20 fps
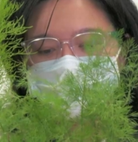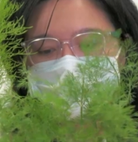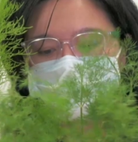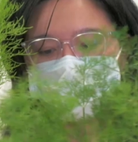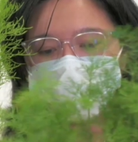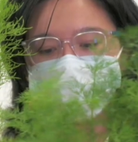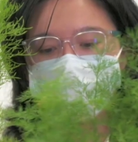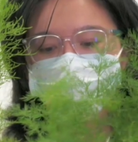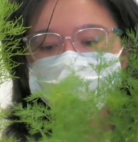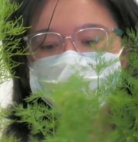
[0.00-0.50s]

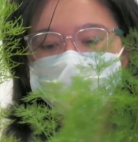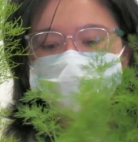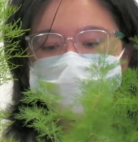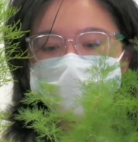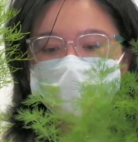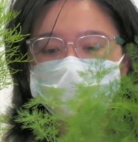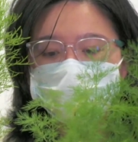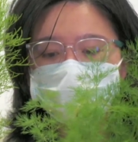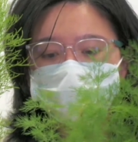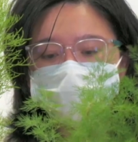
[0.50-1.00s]
Most of
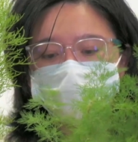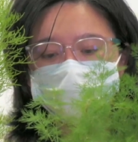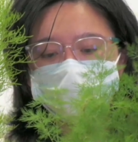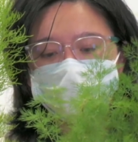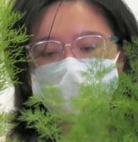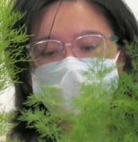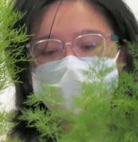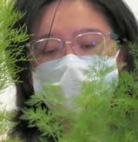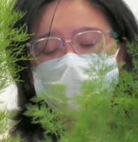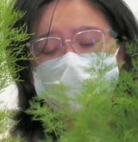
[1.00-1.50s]
them
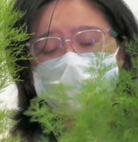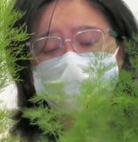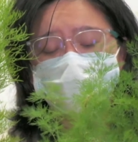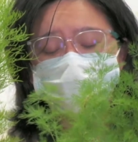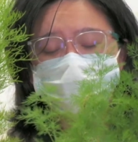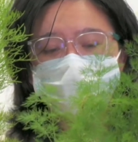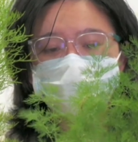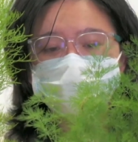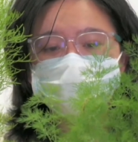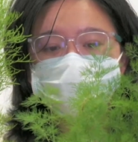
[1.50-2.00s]
are
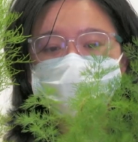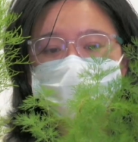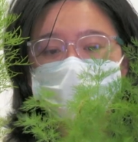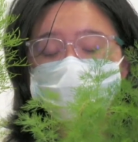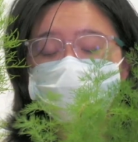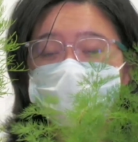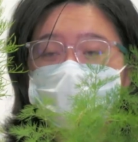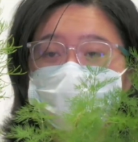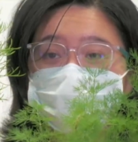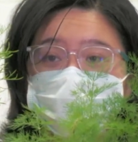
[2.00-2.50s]
very soft
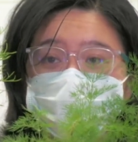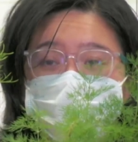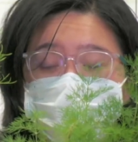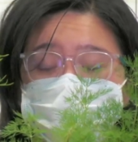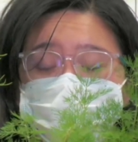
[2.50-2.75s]
and green